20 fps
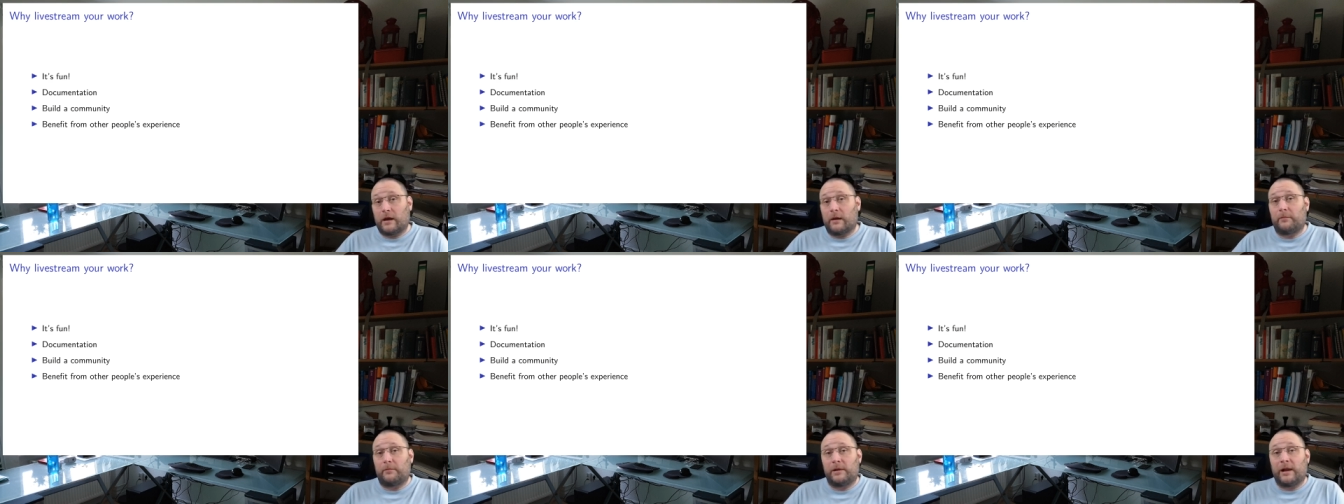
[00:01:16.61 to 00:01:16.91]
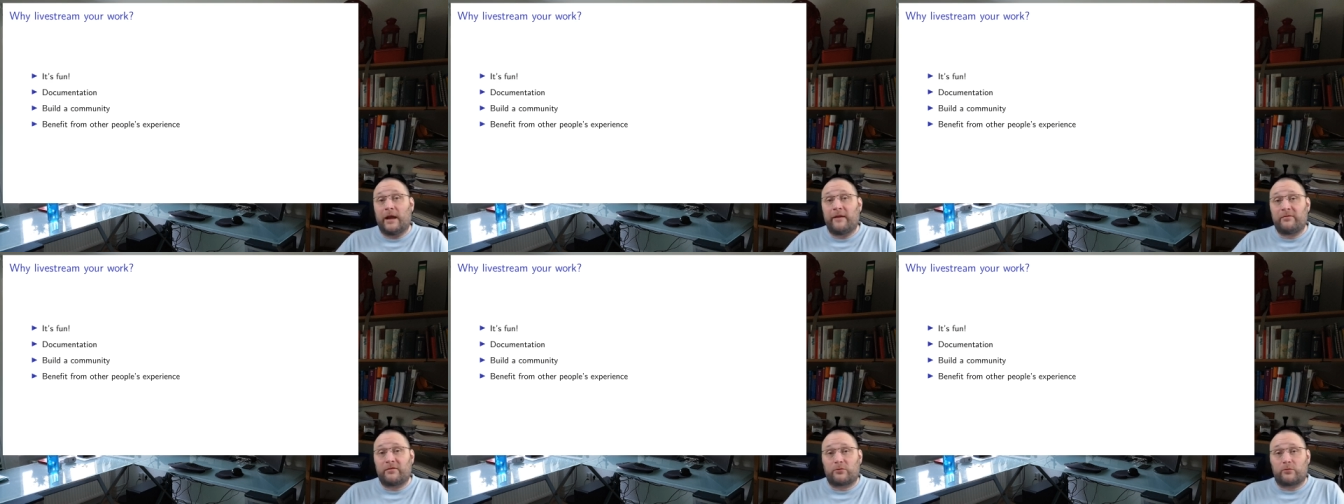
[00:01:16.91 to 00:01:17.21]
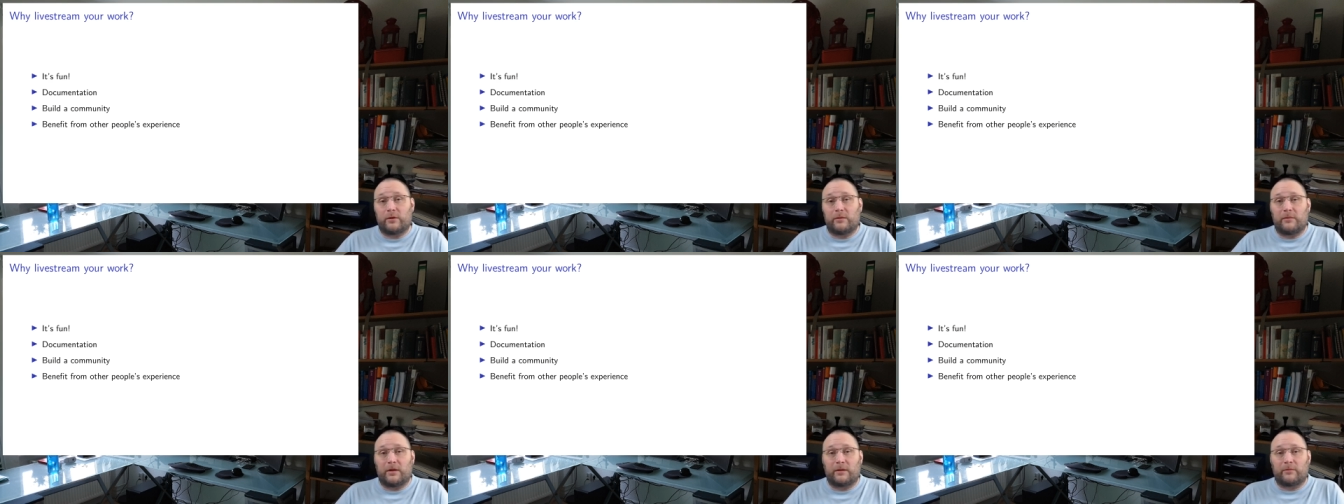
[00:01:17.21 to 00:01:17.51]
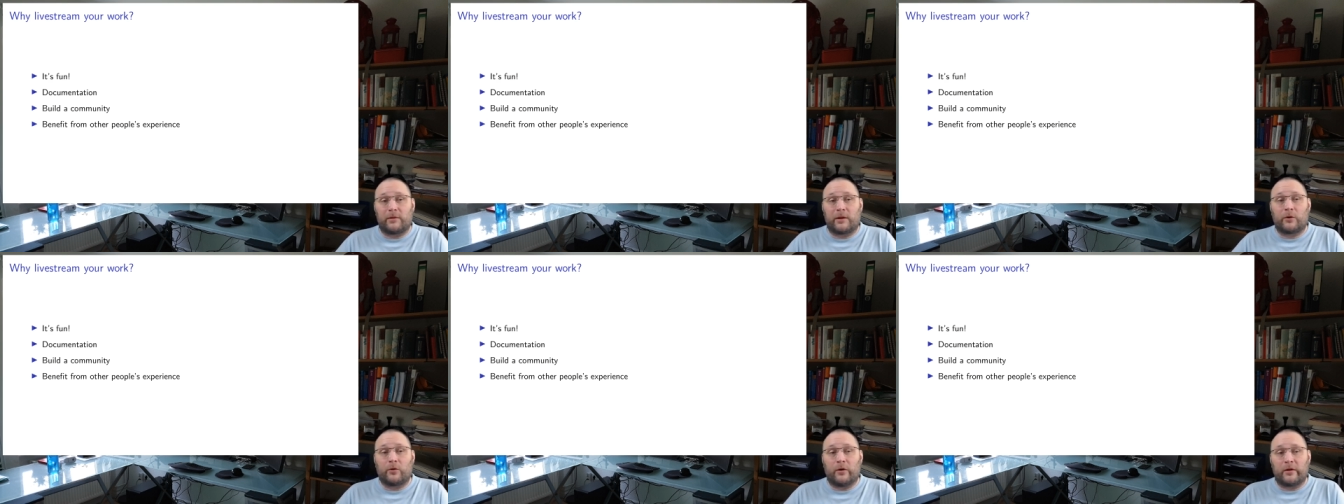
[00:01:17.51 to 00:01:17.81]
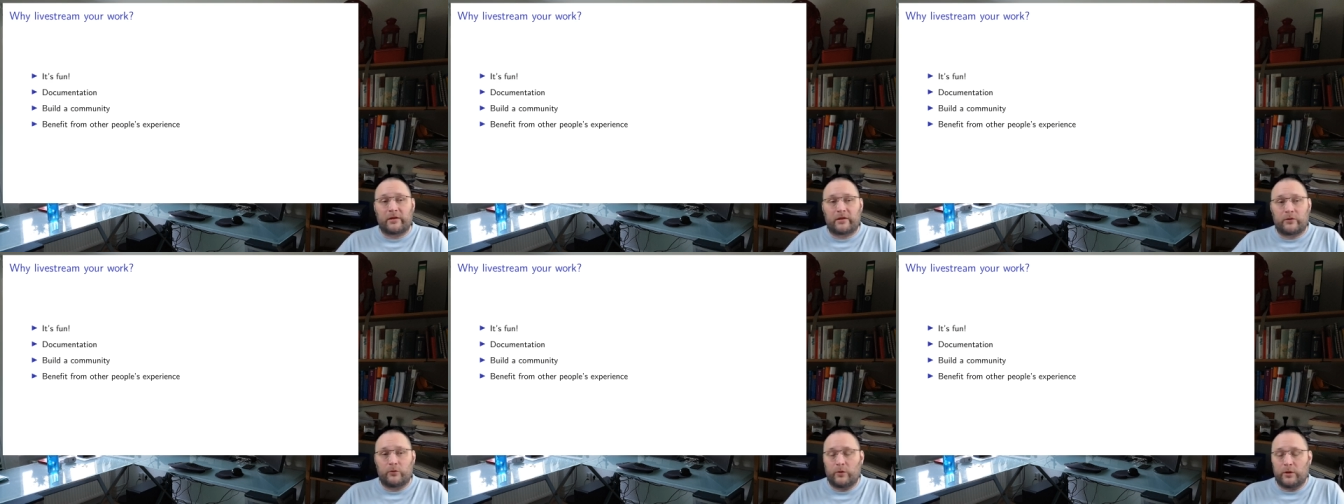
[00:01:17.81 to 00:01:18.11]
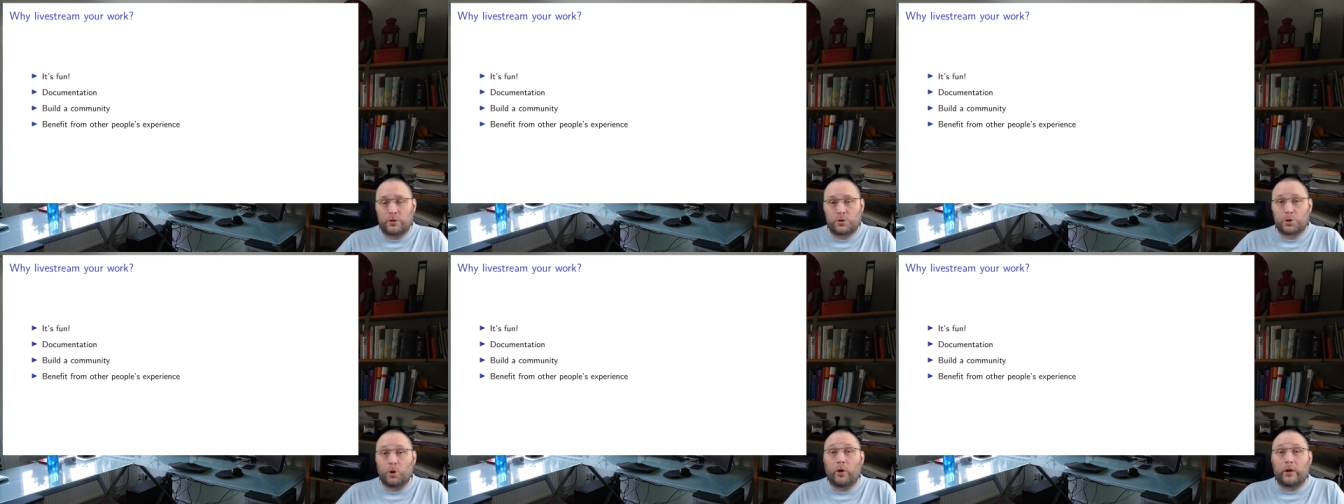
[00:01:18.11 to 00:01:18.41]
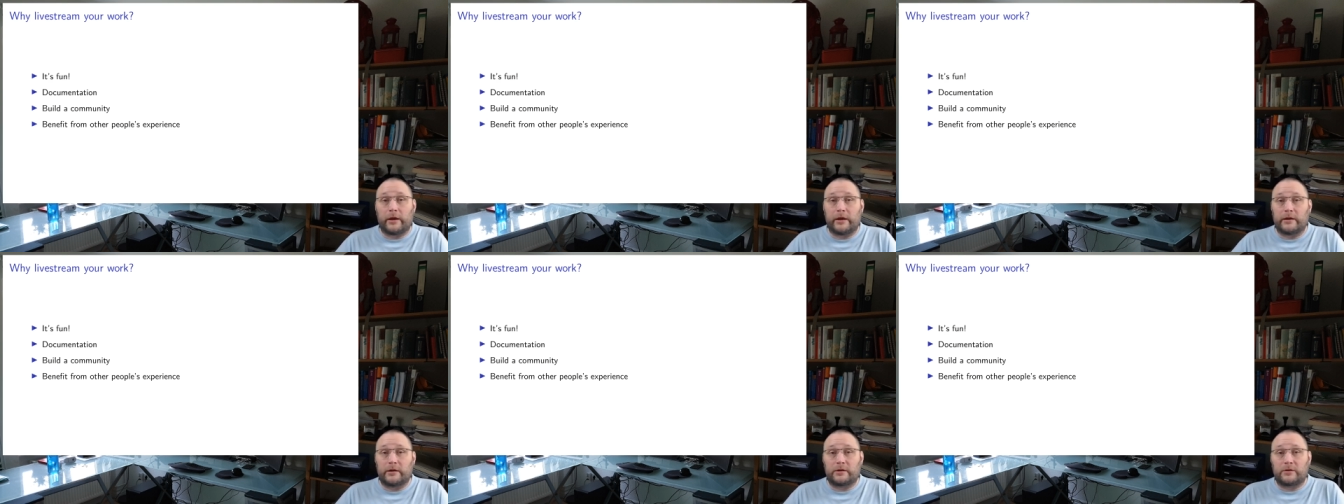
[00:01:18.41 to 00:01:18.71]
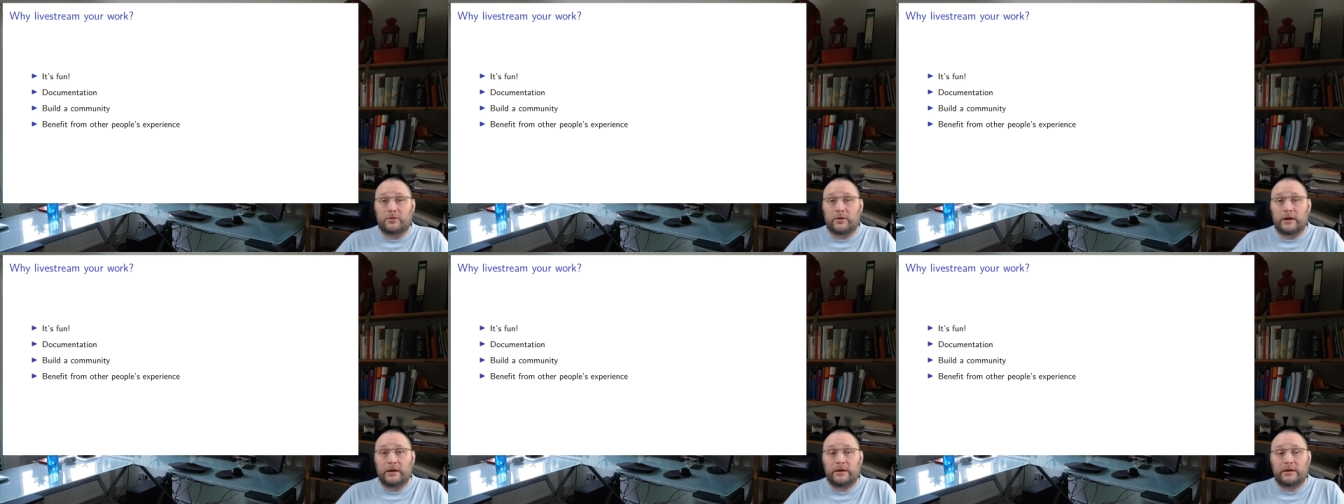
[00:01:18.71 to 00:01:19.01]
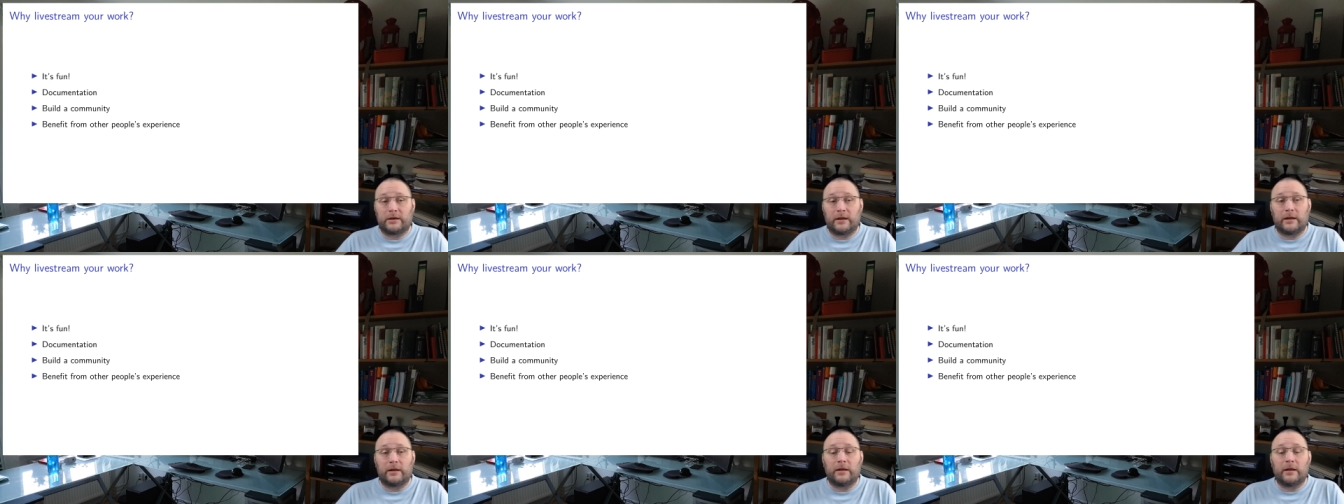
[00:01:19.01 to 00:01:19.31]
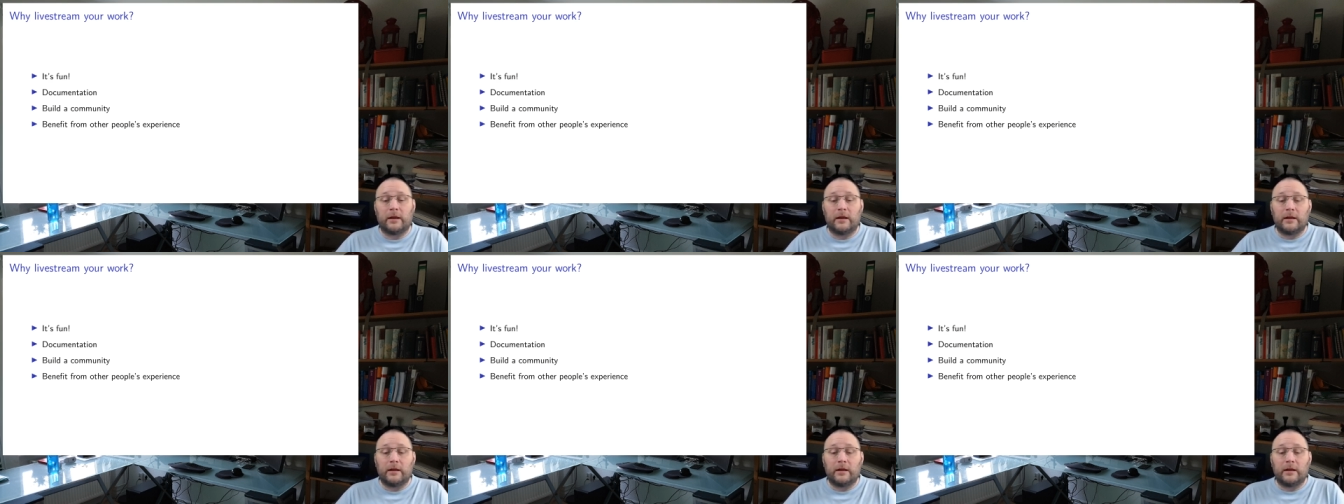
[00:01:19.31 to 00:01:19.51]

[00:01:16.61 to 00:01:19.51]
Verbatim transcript: up live streaming because you enjoy it, right? And